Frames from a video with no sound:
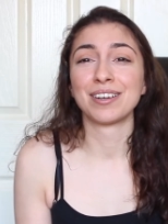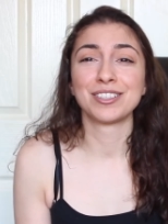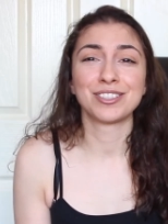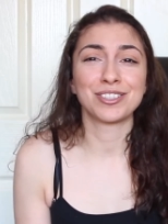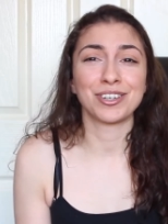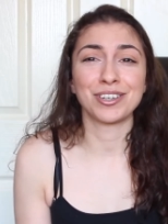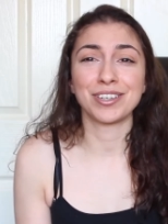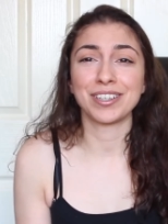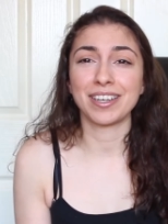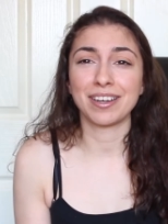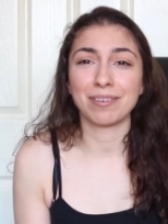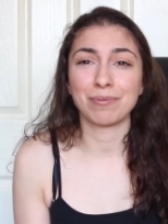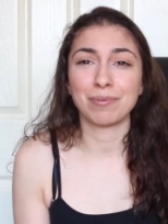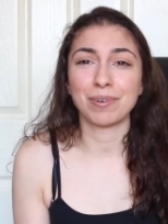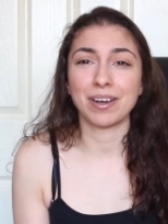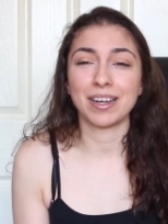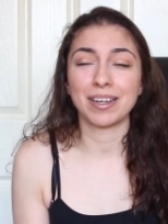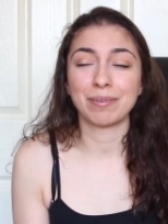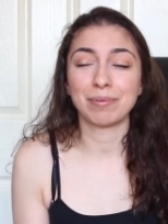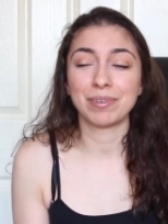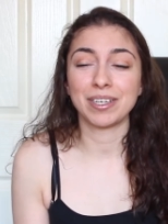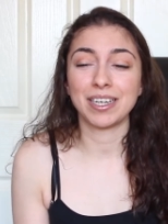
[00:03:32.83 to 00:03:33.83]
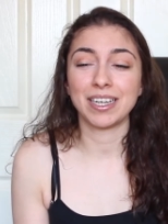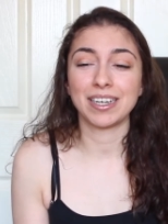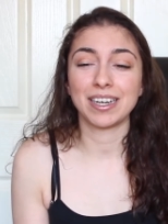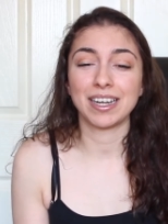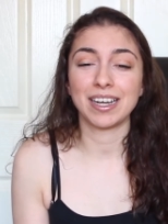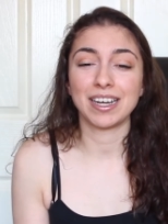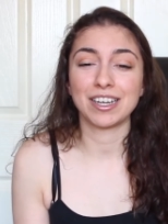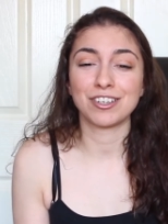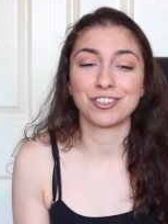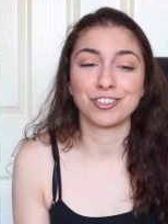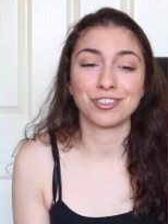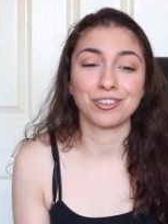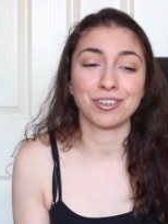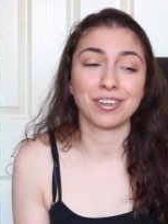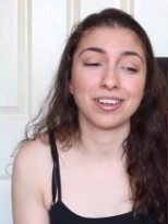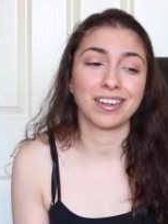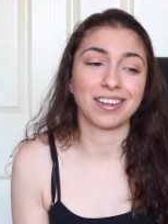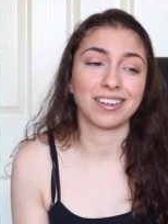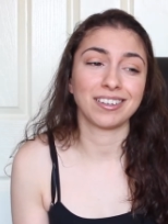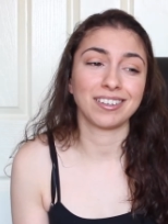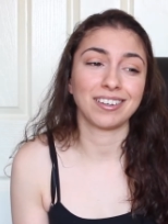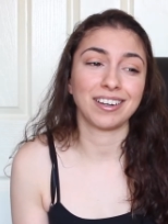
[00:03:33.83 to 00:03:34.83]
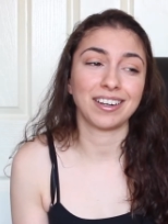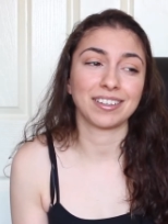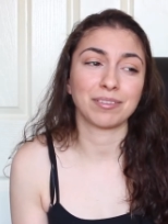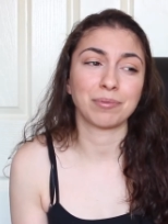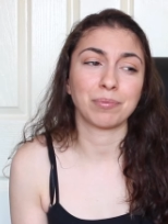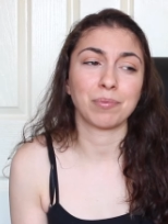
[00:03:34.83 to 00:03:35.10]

don't get why we need a headshot and like,